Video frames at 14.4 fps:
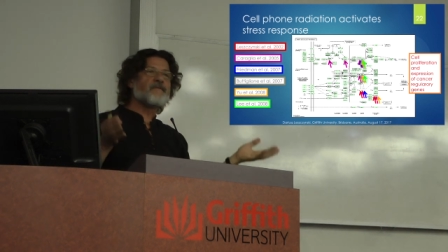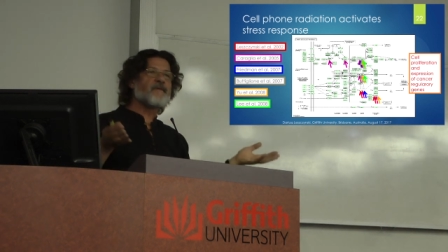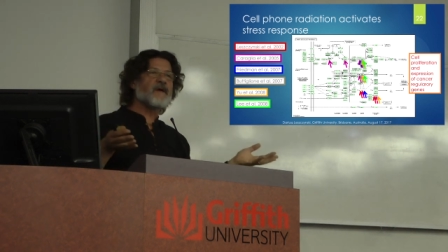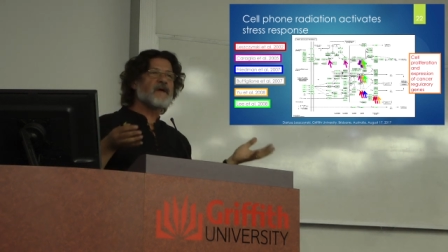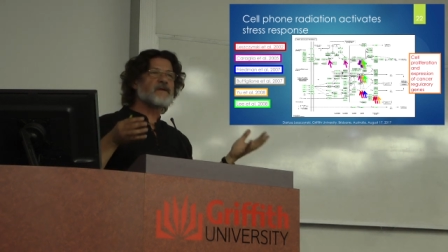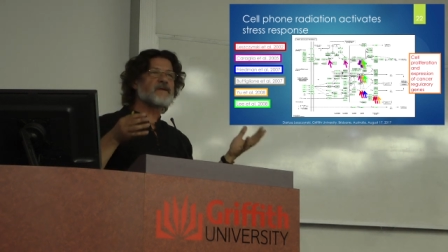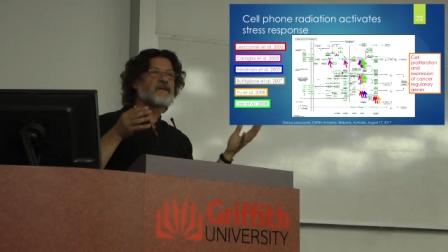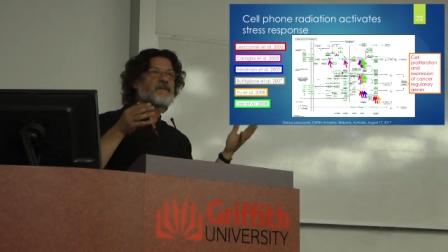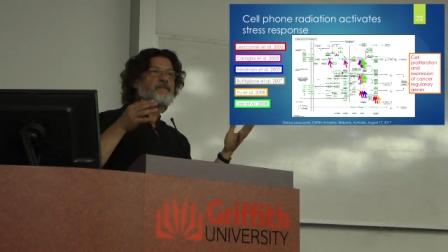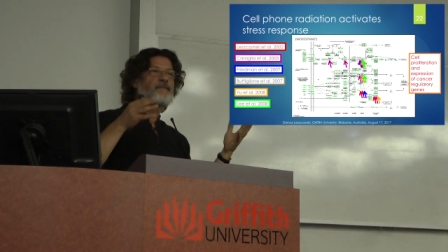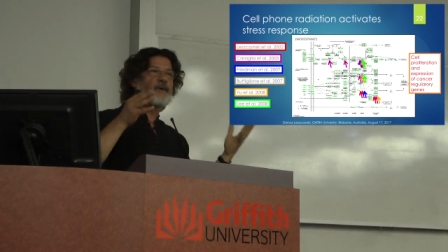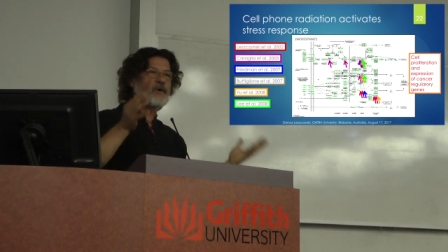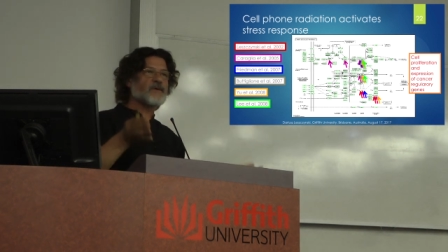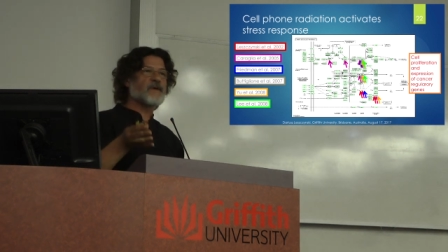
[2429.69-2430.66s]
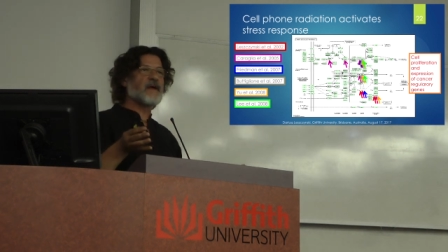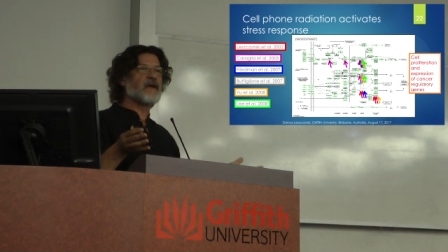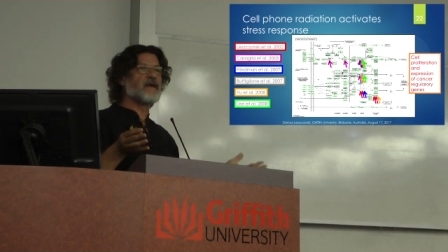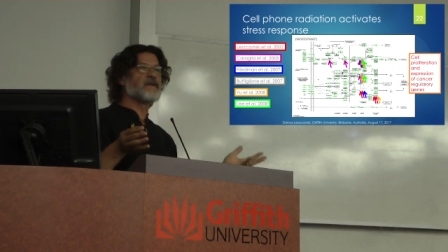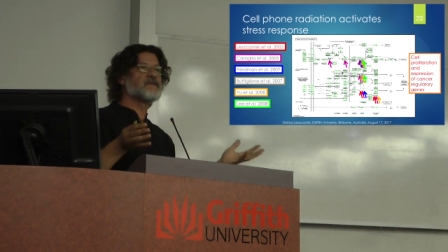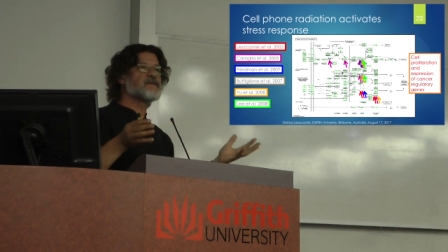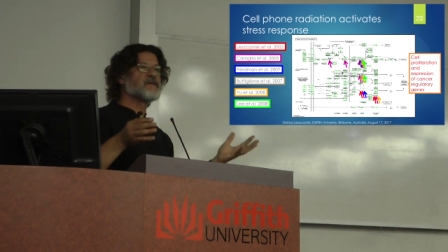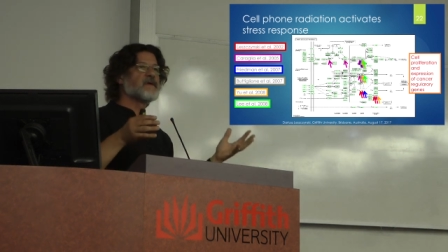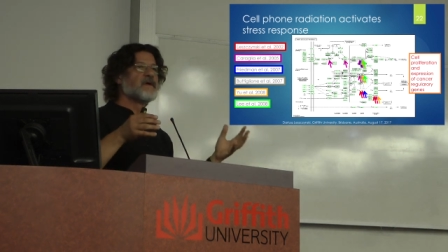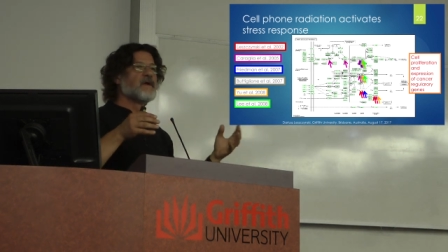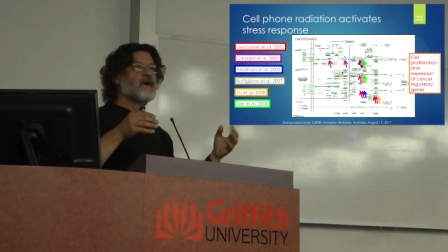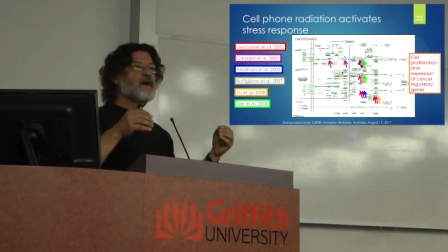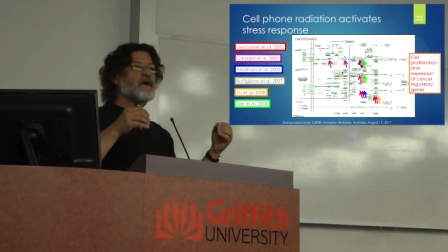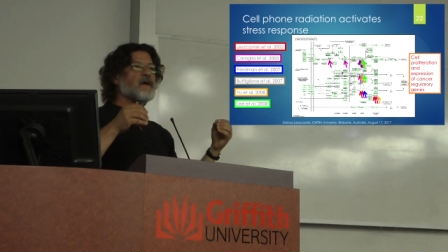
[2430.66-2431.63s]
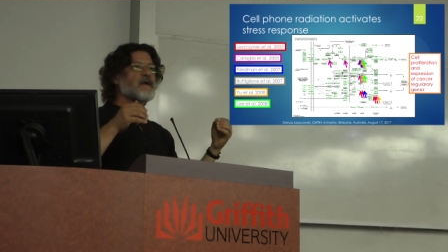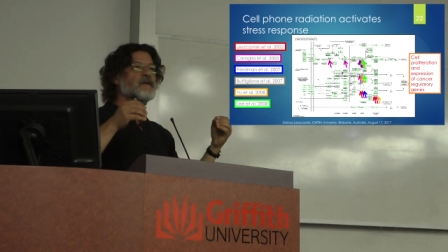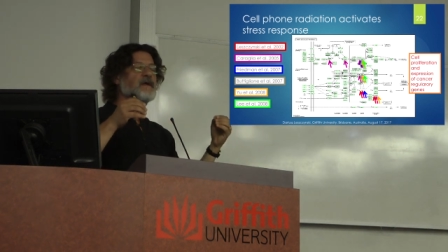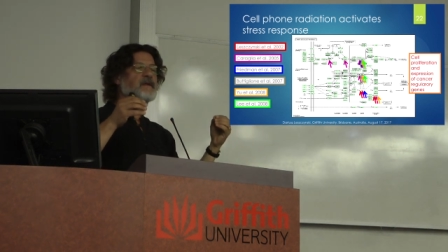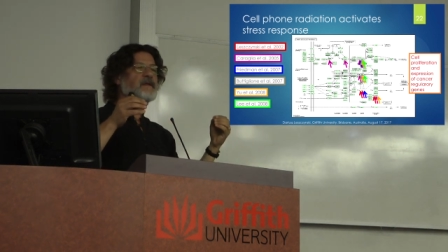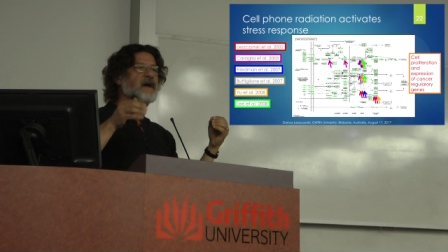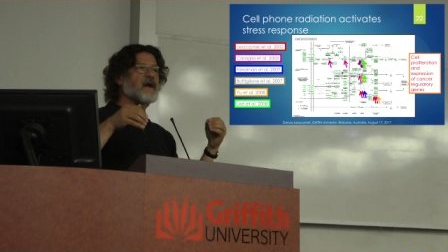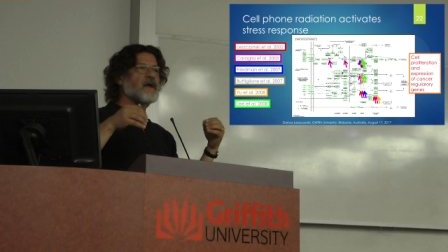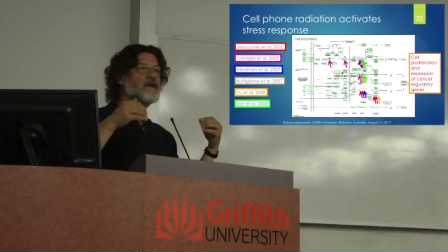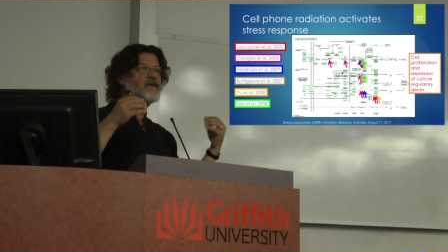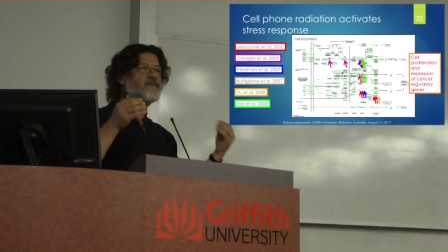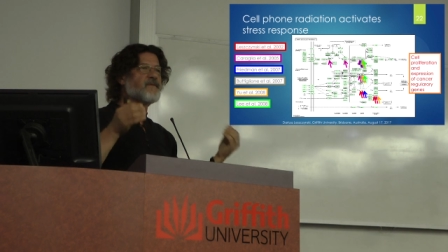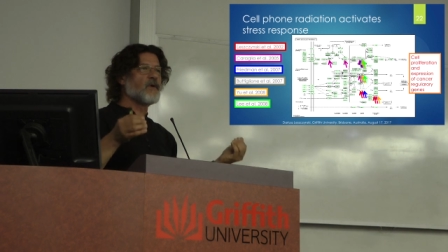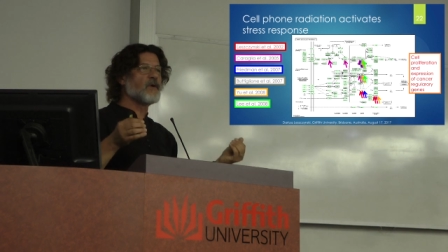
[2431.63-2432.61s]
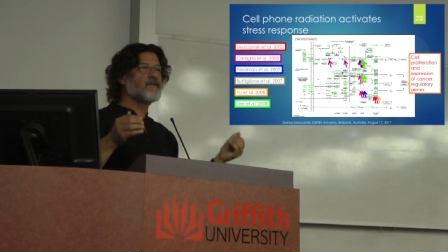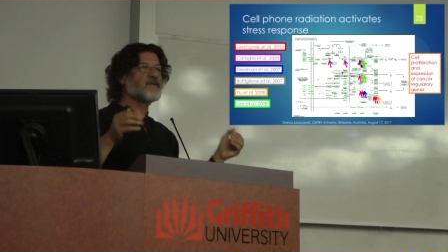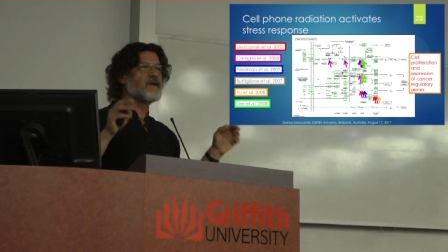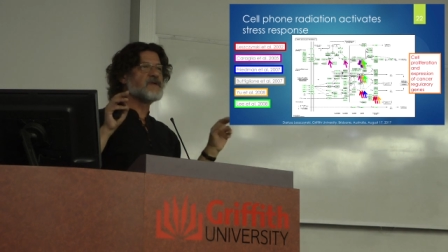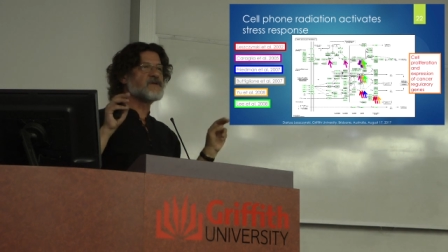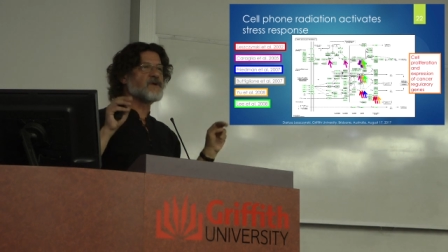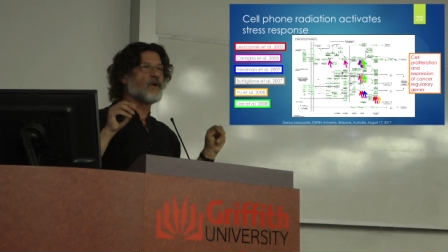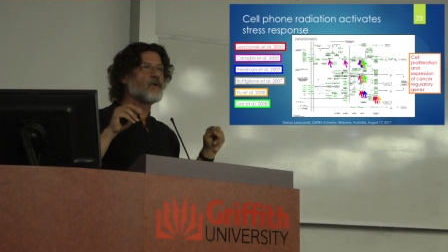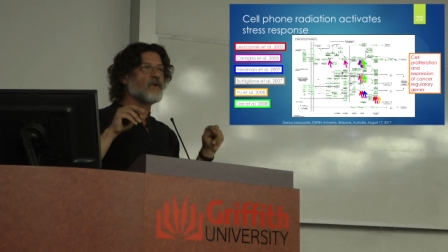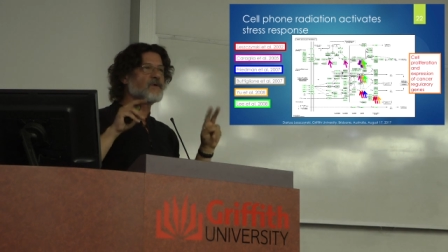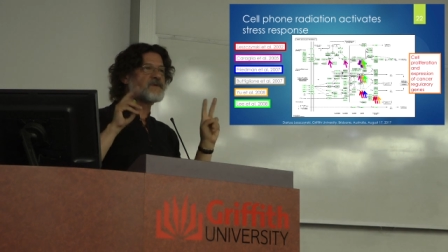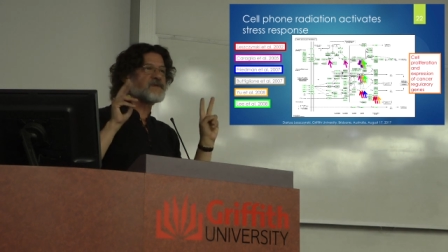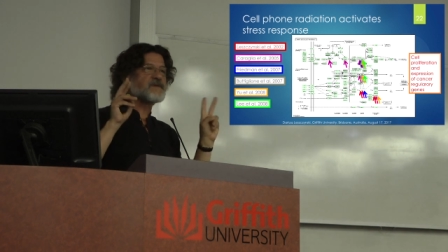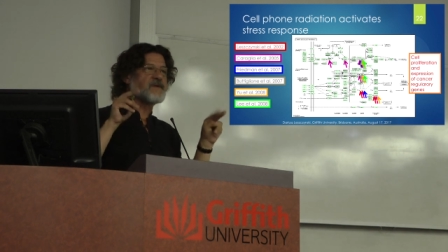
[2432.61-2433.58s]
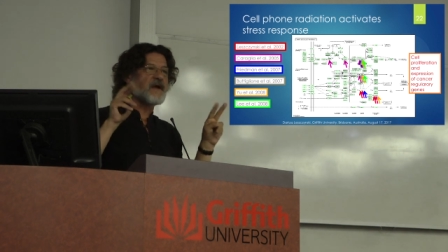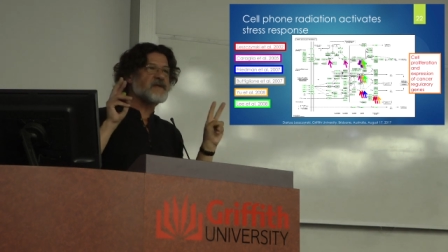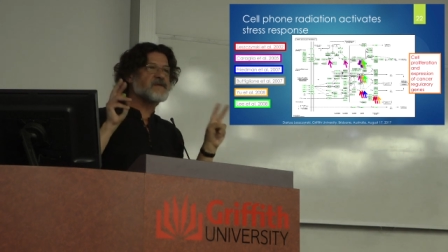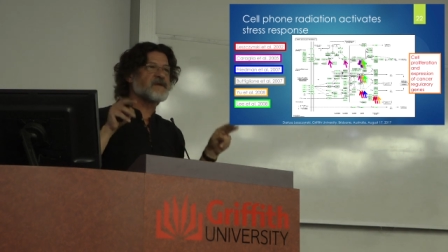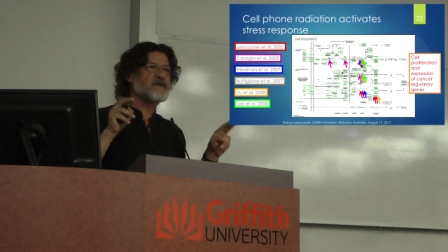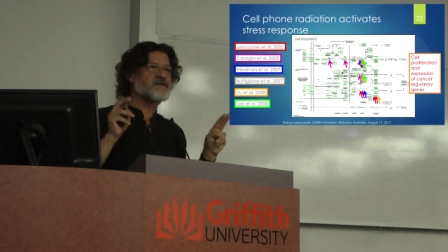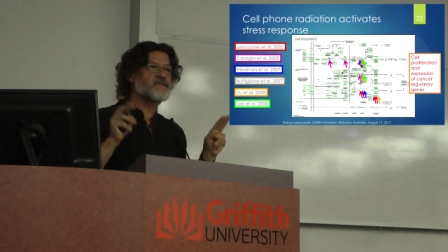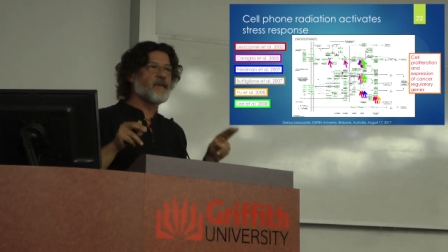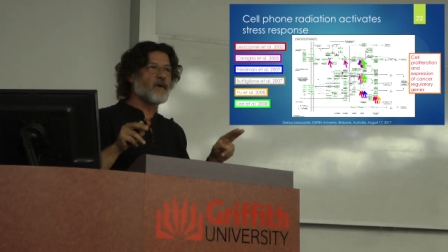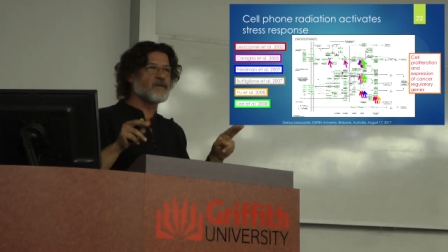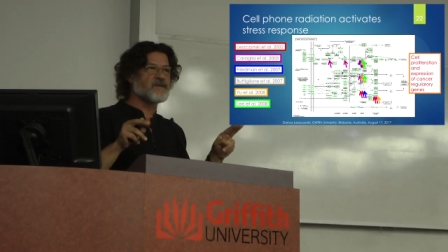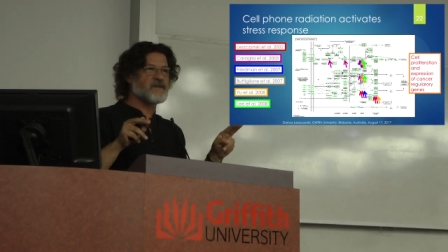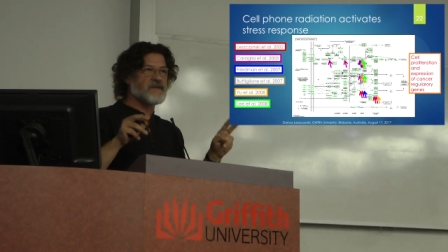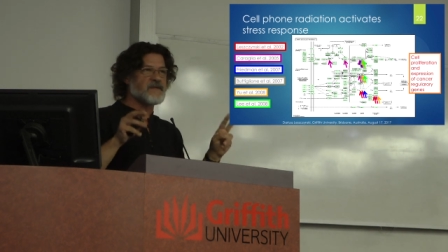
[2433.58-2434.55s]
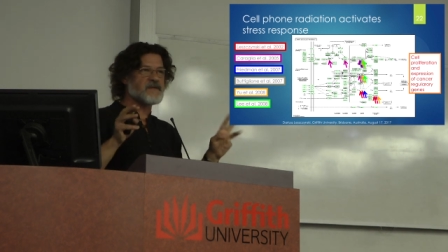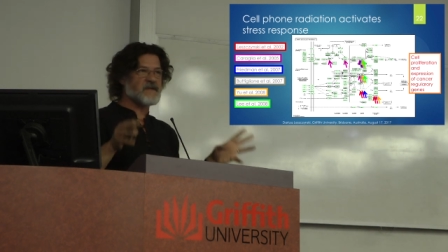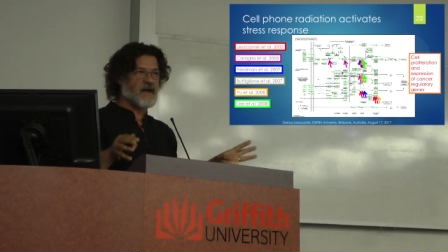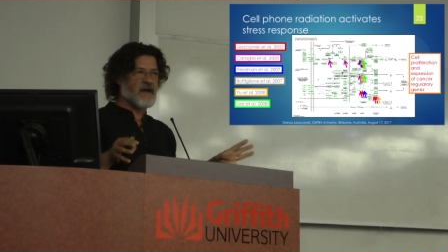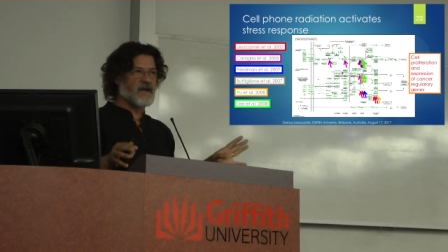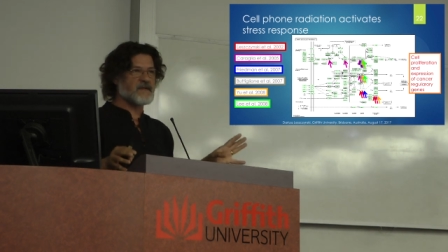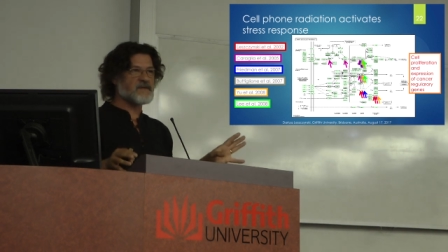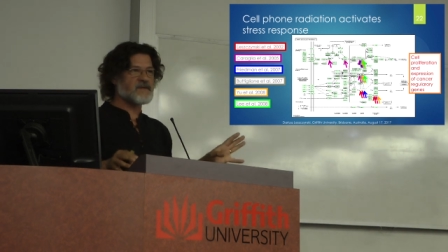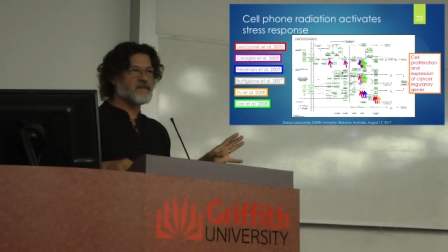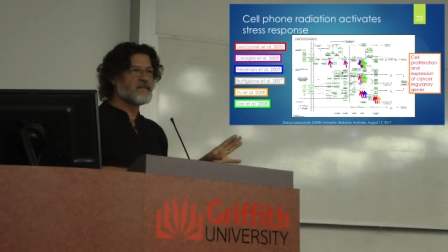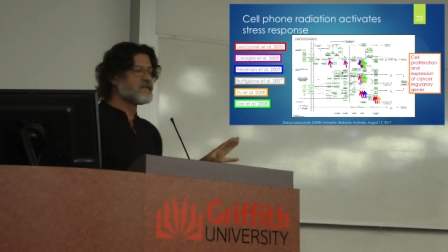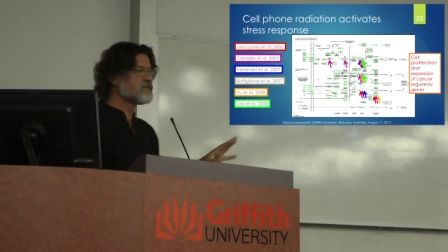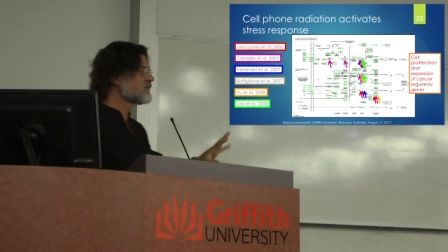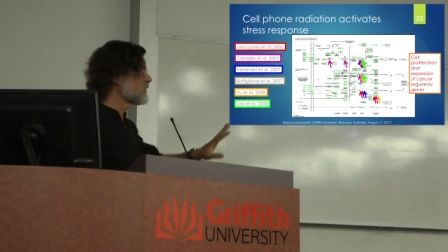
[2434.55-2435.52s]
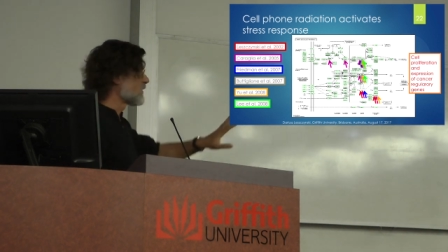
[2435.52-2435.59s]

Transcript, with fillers: different proteins that are involved in so-called stress response in cells.